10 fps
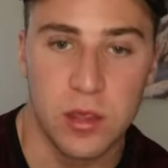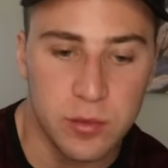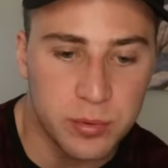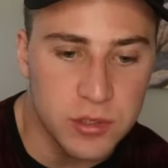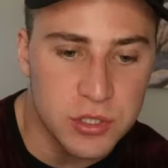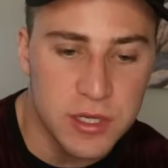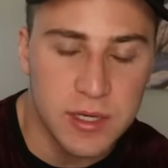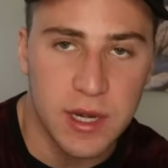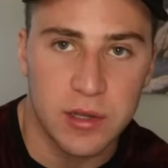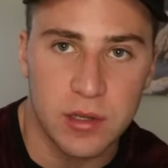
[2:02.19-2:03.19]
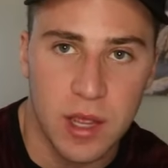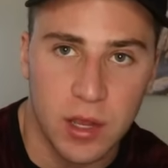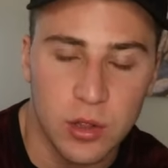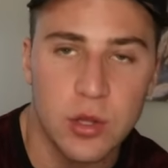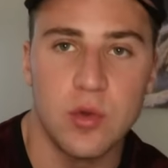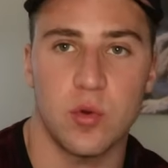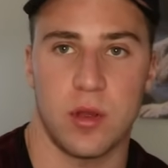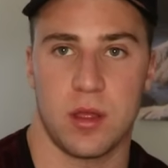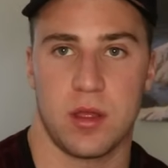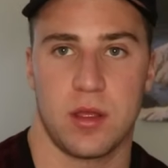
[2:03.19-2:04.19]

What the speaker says: you put shit together like glue.